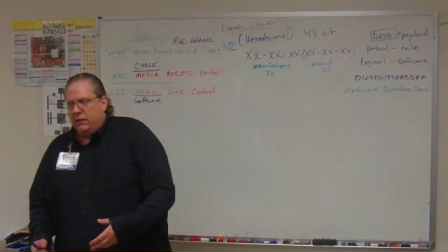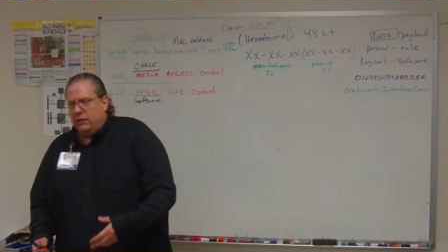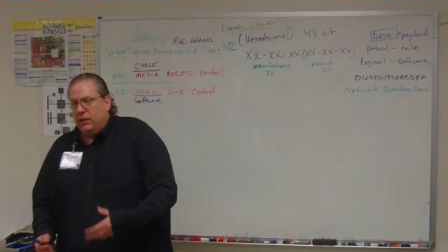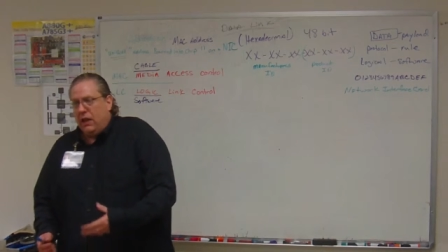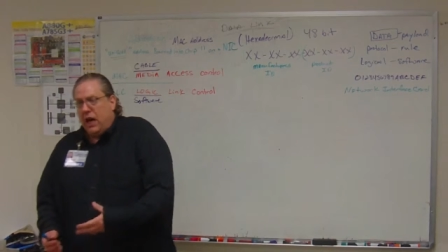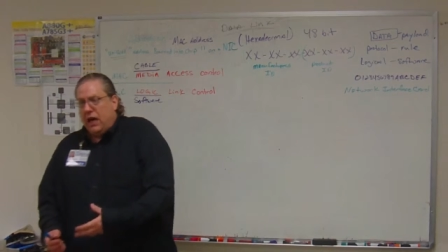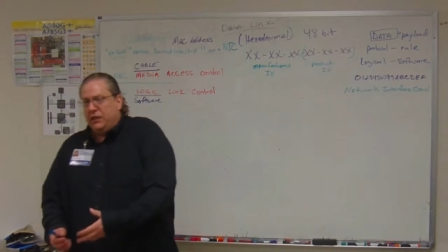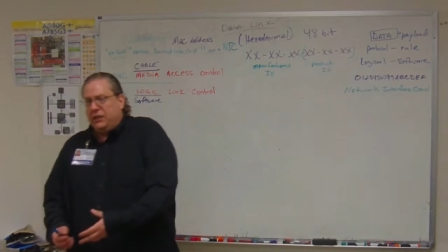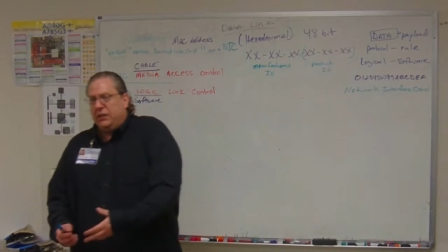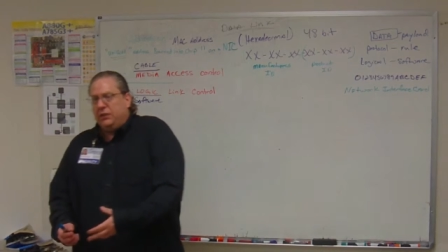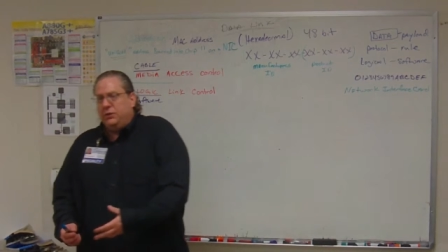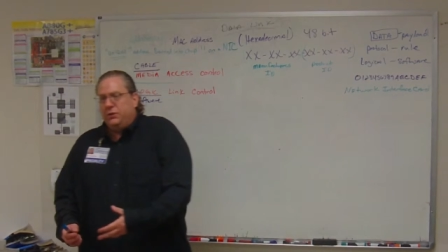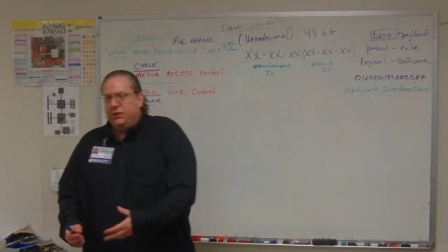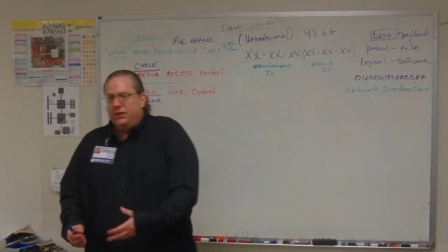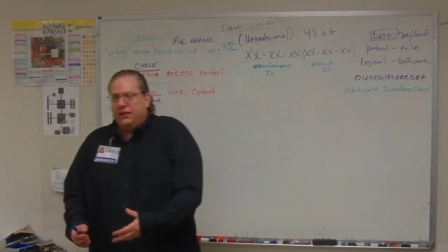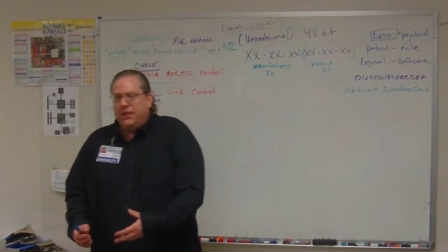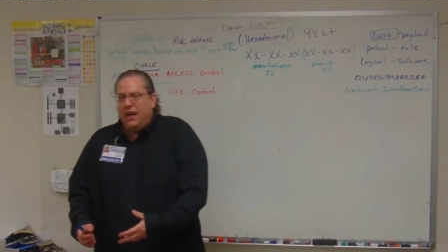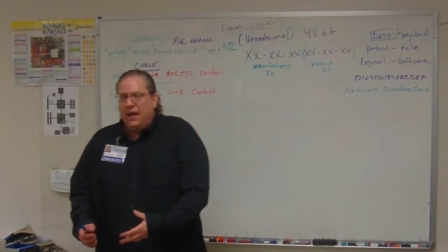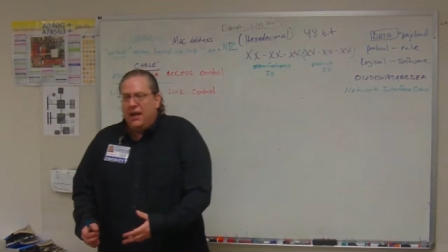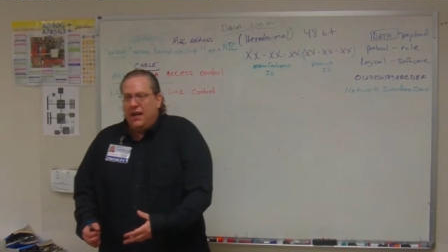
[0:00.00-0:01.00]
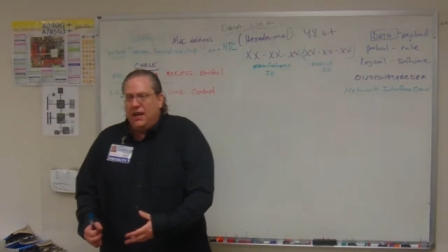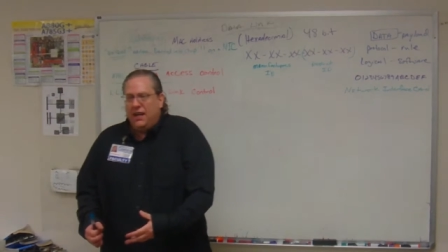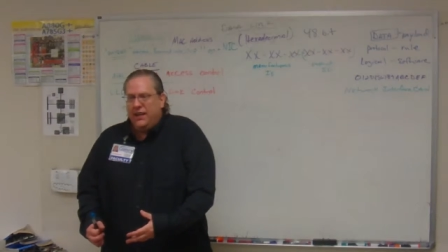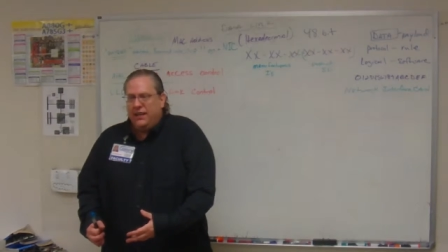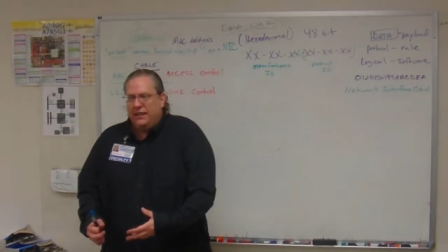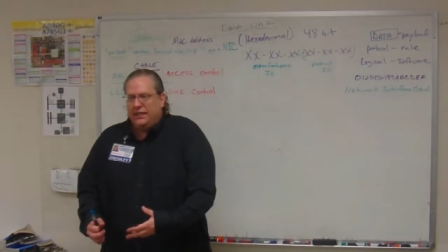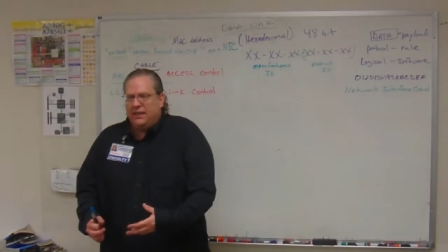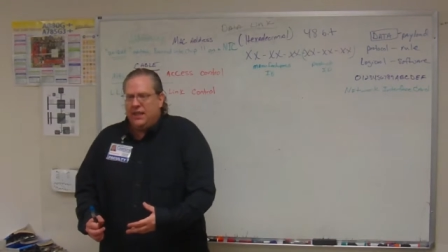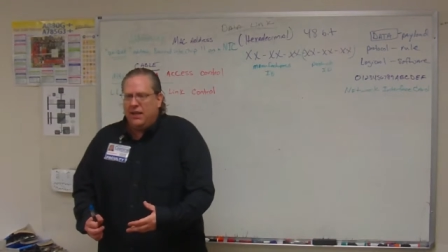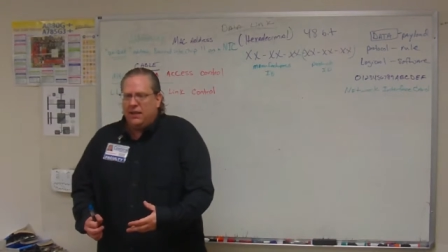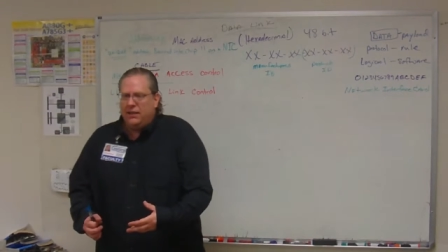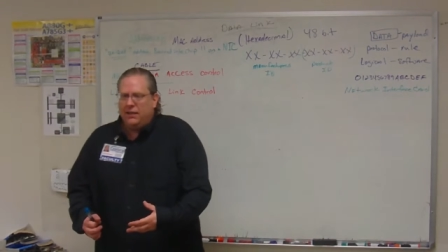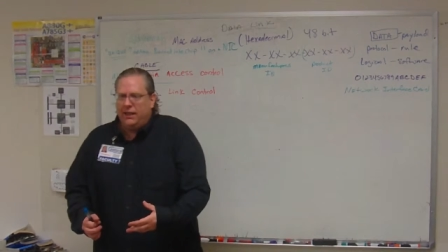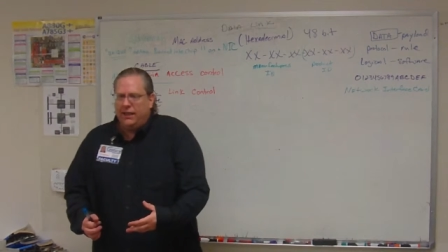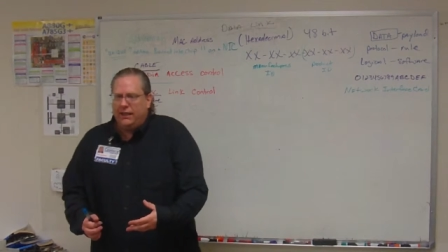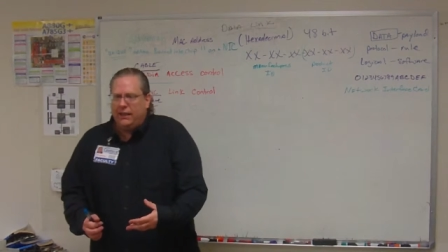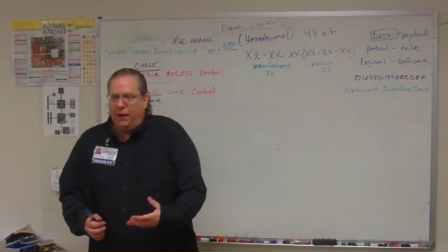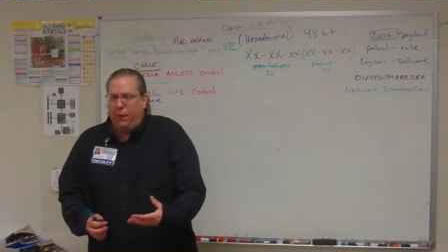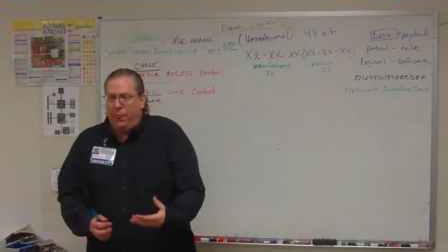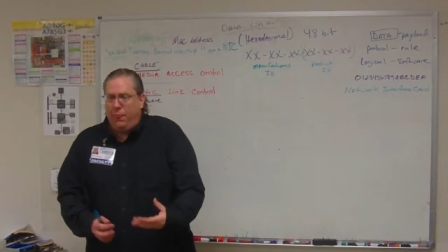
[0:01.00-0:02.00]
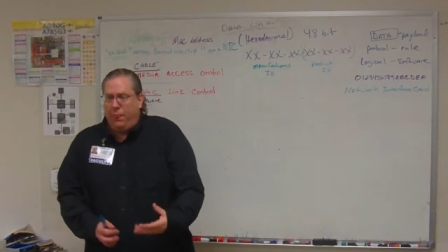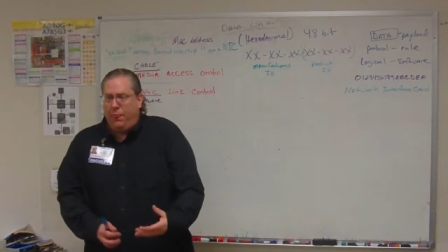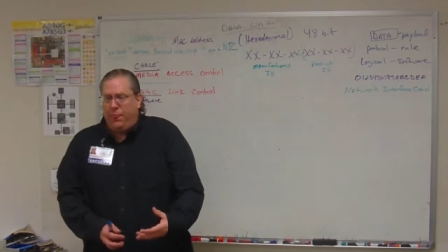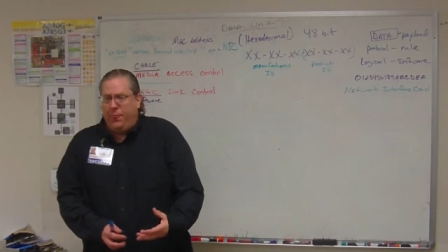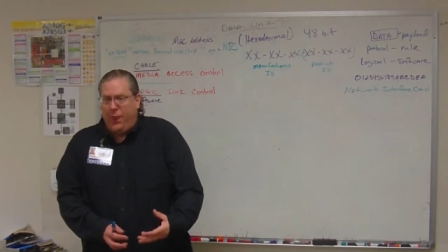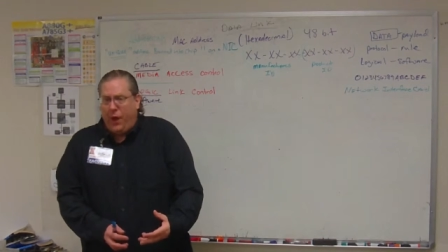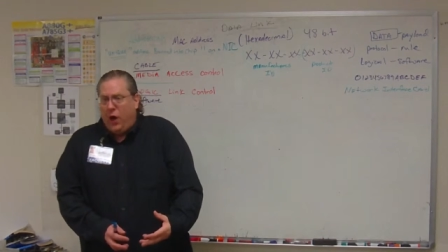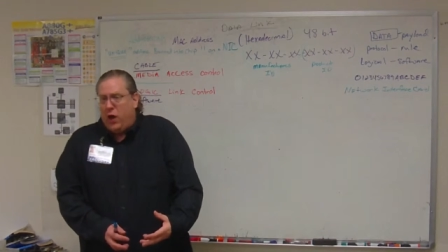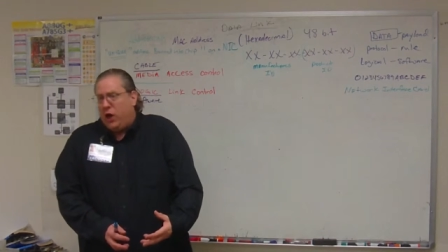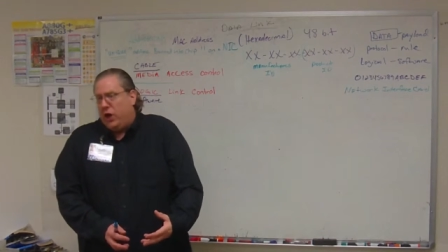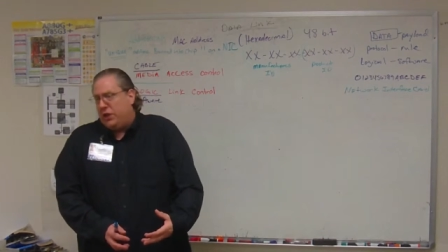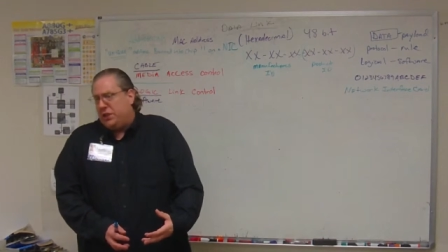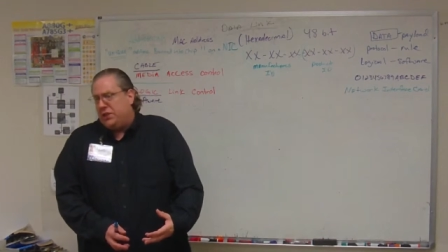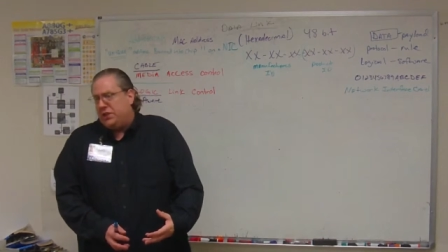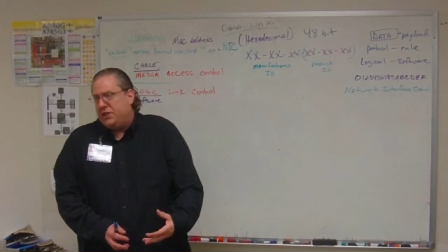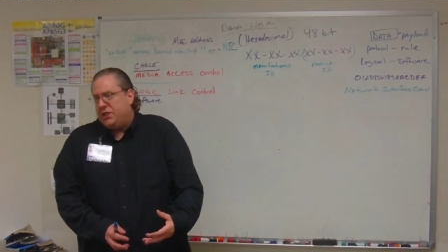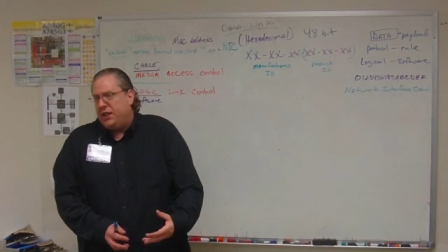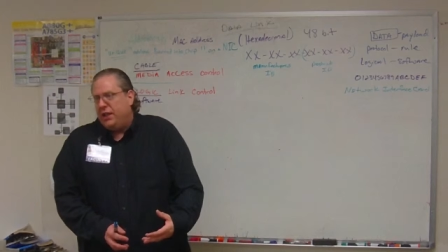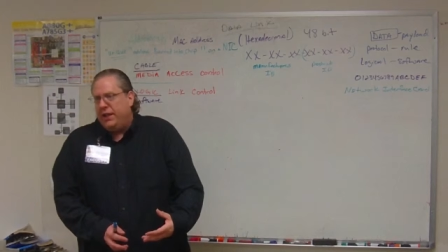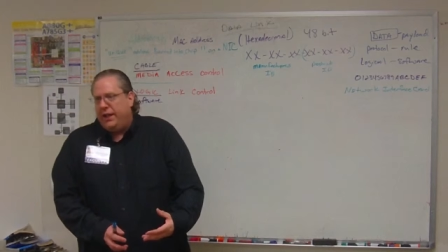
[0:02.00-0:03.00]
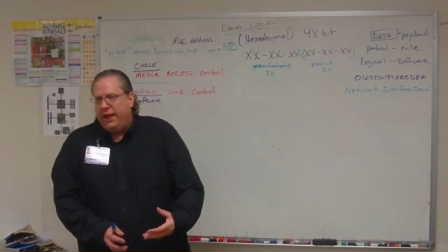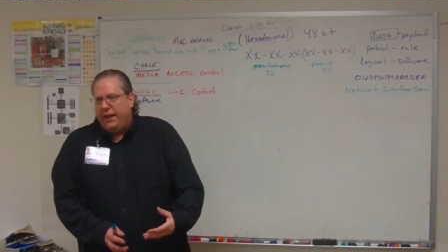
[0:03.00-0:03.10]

logical side is kind of like a thoughts,